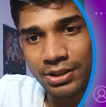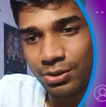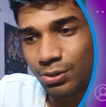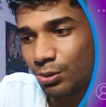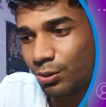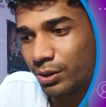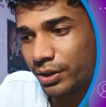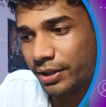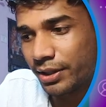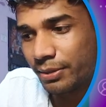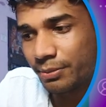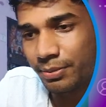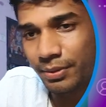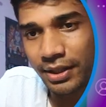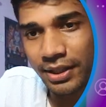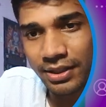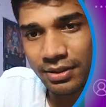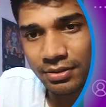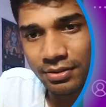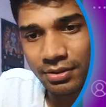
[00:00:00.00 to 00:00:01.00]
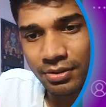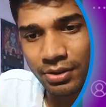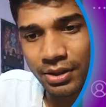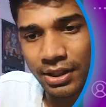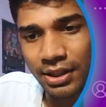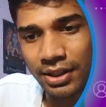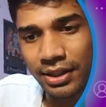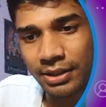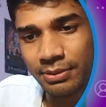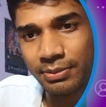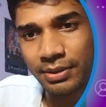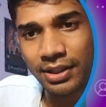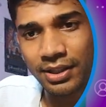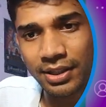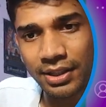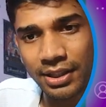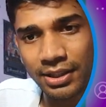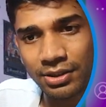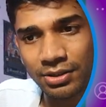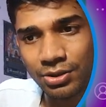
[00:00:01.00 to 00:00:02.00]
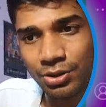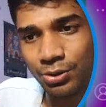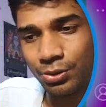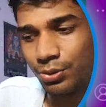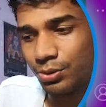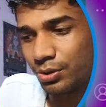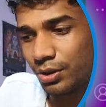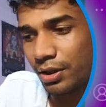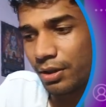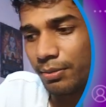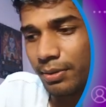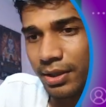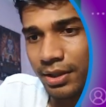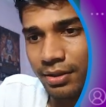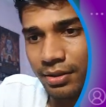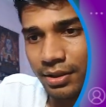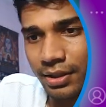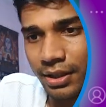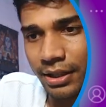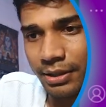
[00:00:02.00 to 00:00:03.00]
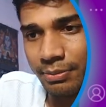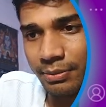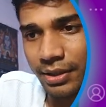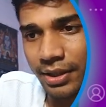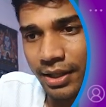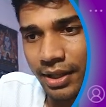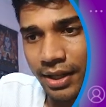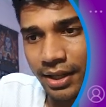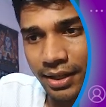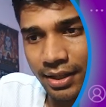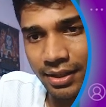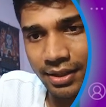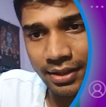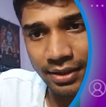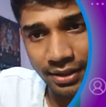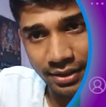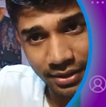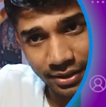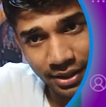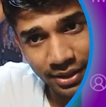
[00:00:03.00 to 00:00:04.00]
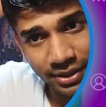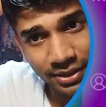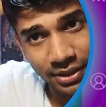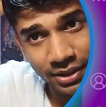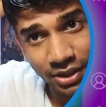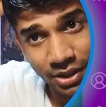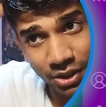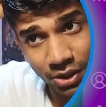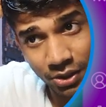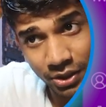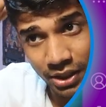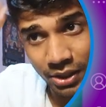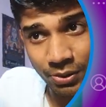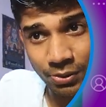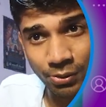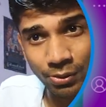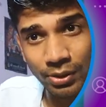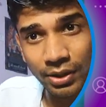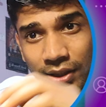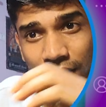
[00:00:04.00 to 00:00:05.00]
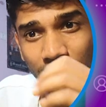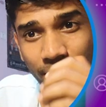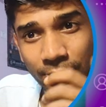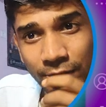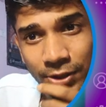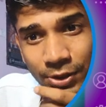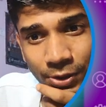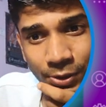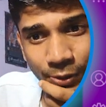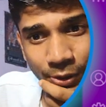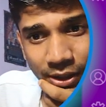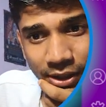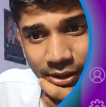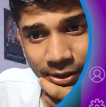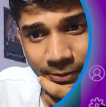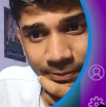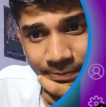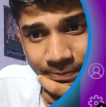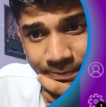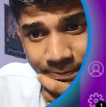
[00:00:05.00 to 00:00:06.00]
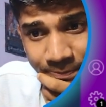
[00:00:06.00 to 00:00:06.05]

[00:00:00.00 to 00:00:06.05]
scroll it up, right? Okay, let me again show you the command. Let me run that. Okay, cool. Now it's showing